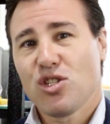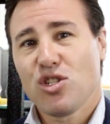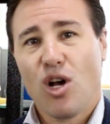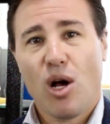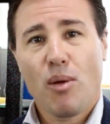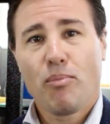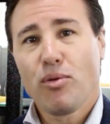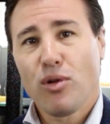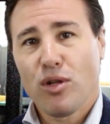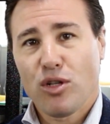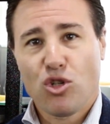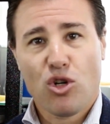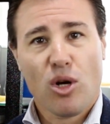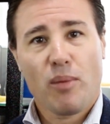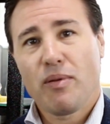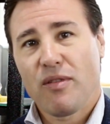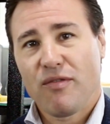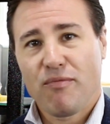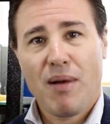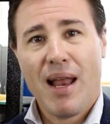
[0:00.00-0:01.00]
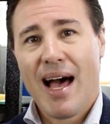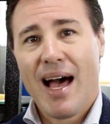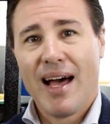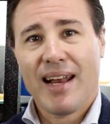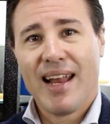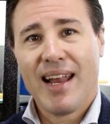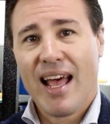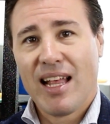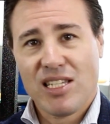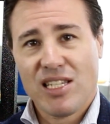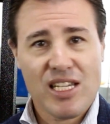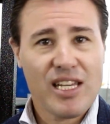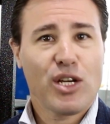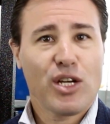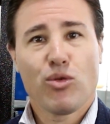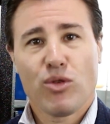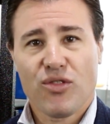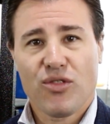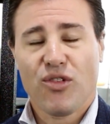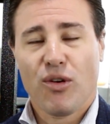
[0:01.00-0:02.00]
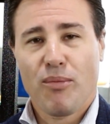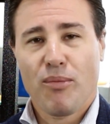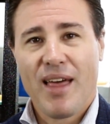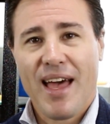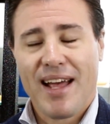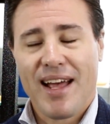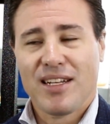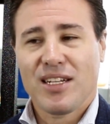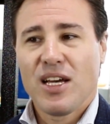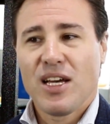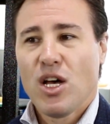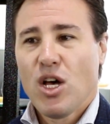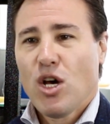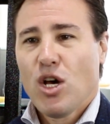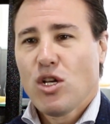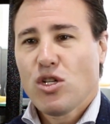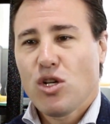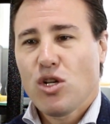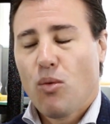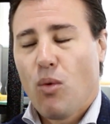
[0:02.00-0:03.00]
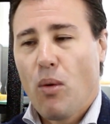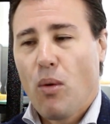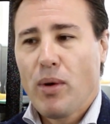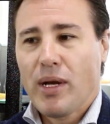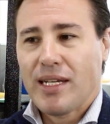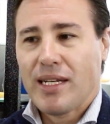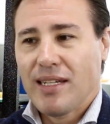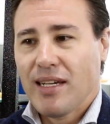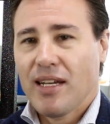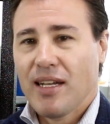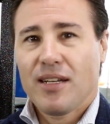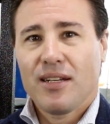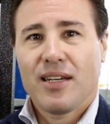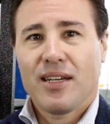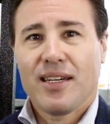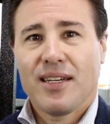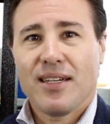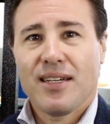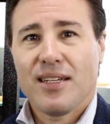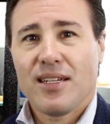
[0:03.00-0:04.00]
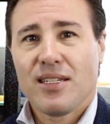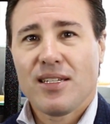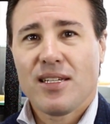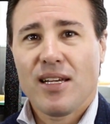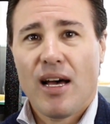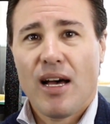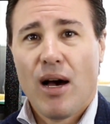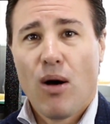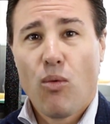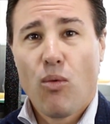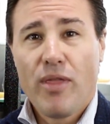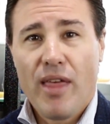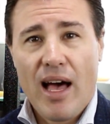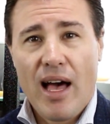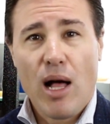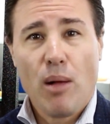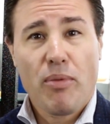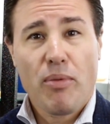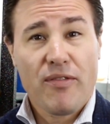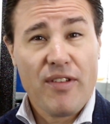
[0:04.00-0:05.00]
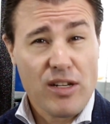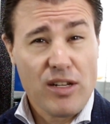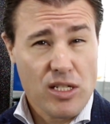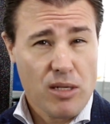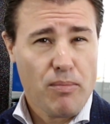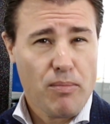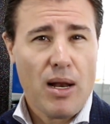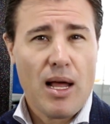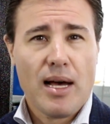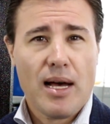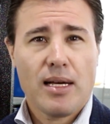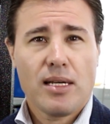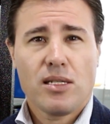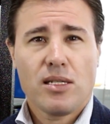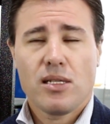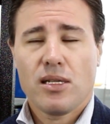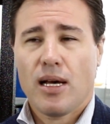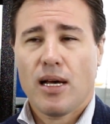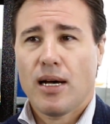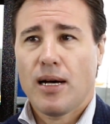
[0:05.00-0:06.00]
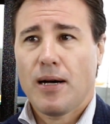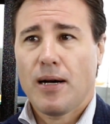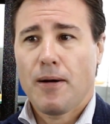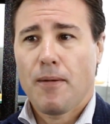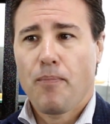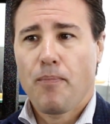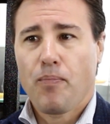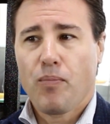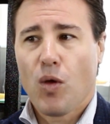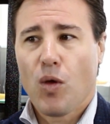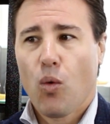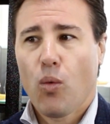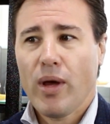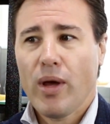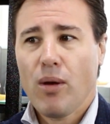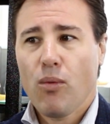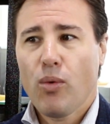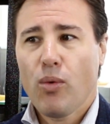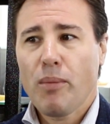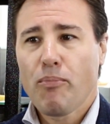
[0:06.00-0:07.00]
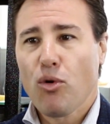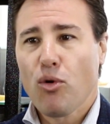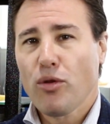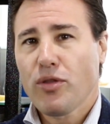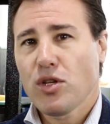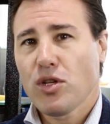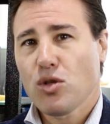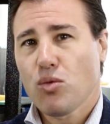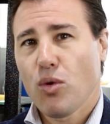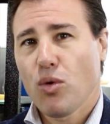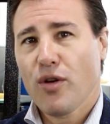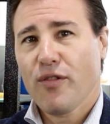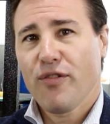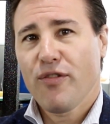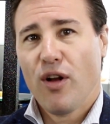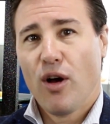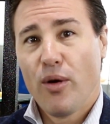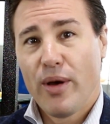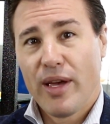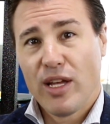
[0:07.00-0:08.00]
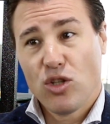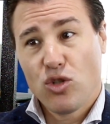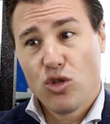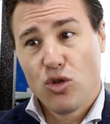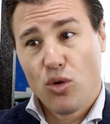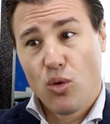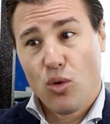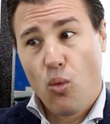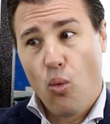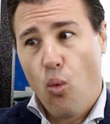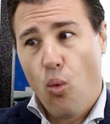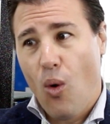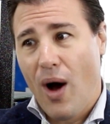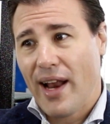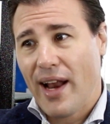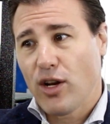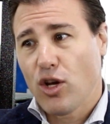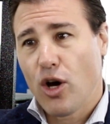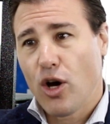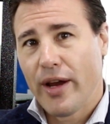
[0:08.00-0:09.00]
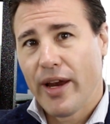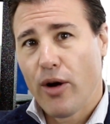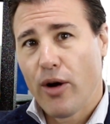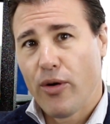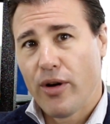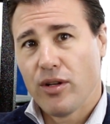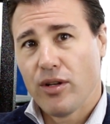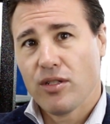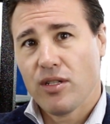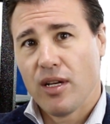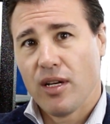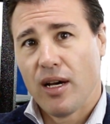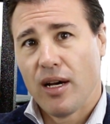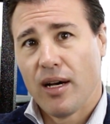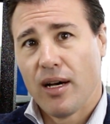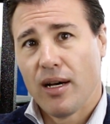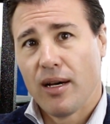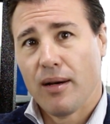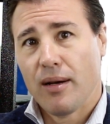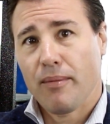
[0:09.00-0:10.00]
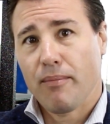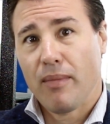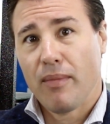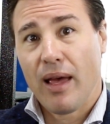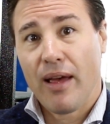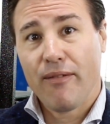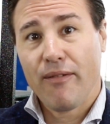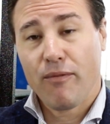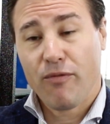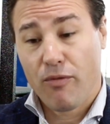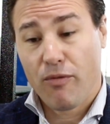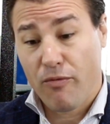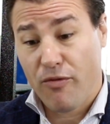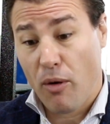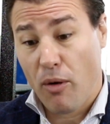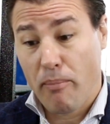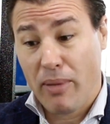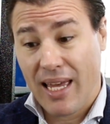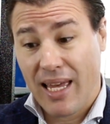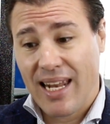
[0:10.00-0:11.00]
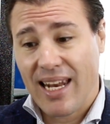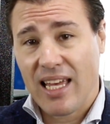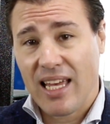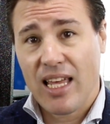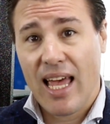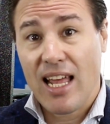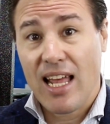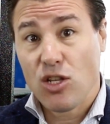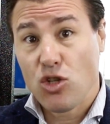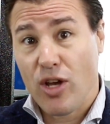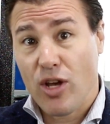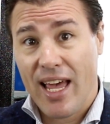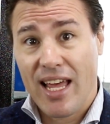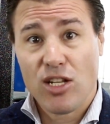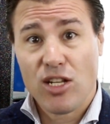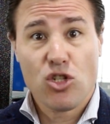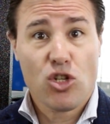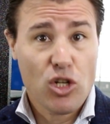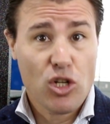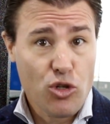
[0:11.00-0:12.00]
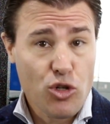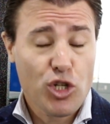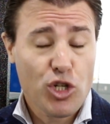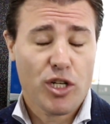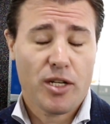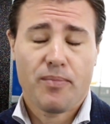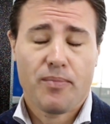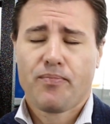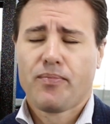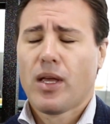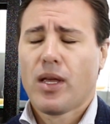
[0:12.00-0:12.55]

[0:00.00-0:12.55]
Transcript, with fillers: sample a drop of blood and sequence from that. So what we did is, uh, with the help of our suppliers, um, we, we brought this workflow into one coherent, um, from beginning end-to-end solution.